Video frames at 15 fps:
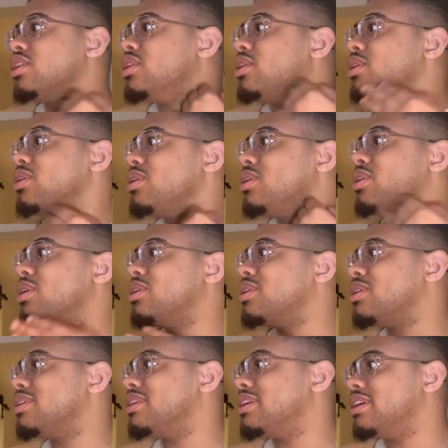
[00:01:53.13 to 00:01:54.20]
whoa,
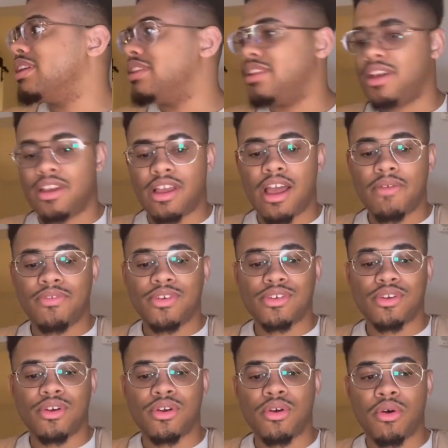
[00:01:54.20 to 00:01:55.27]
like, I'm just
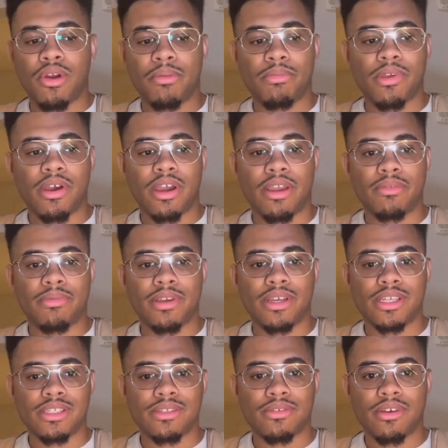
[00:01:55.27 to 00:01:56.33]
gonna go in blind
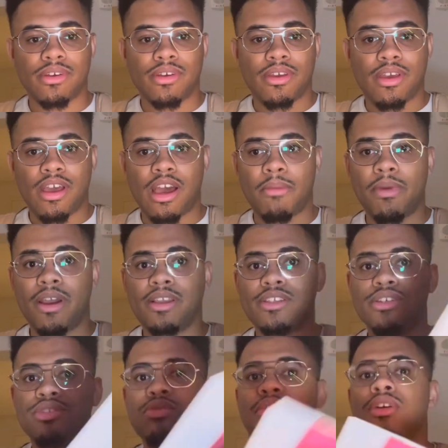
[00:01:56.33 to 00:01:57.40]
because I might
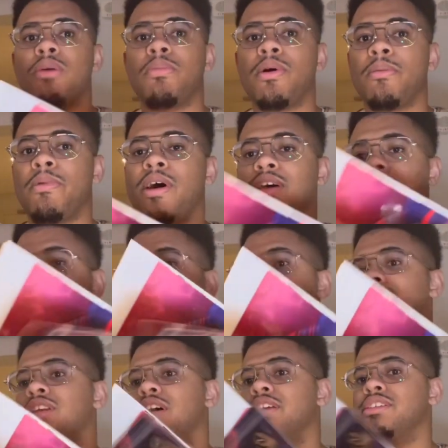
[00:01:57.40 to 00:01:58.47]
just do a couple of pauses,
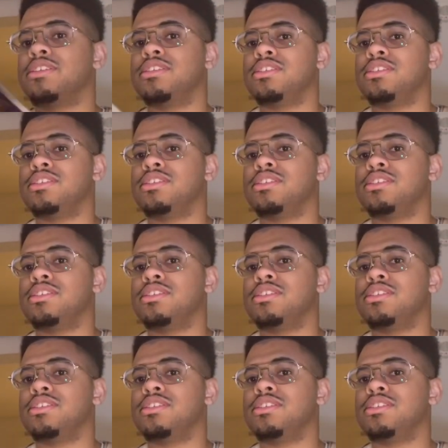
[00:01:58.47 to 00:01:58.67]
like,